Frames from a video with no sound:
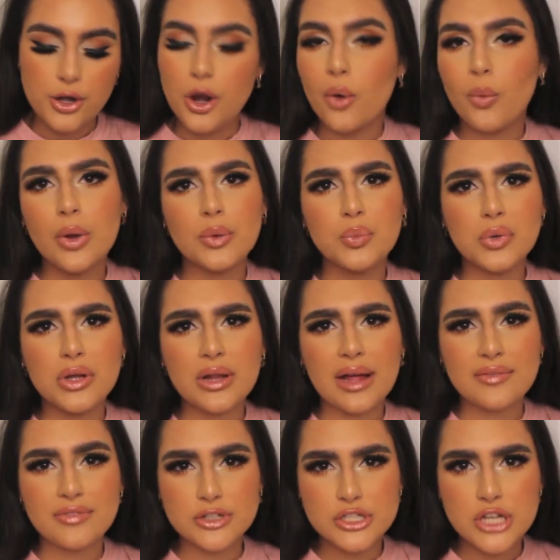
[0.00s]
No one
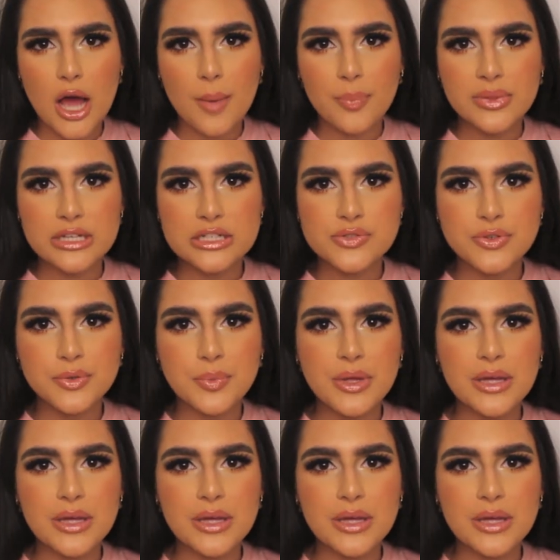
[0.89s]
will ever top this for